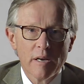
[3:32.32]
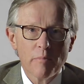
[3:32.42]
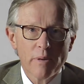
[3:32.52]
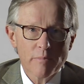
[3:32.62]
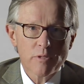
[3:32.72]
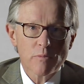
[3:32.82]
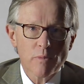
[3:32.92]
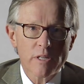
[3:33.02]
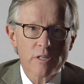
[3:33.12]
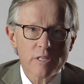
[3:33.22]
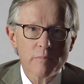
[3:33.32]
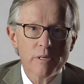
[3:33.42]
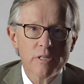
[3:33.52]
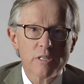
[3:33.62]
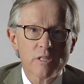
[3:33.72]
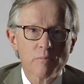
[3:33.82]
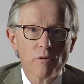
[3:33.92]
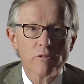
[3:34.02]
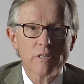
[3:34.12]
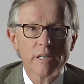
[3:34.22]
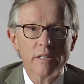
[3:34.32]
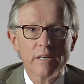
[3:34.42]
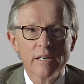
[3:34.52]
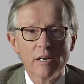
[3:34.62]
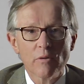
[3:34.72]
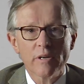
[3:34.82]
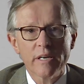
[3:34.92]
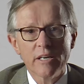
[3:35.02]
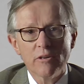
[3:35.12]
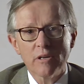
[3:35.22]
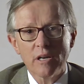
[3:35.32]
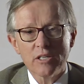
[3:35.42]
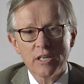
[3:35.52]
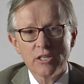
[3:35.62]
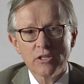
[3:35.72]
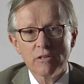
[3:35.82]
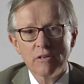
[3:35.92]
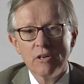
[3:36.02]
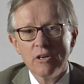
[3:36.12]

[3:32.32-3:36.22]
Perhaps one of the simplest is monitoring their healthcare utilisation,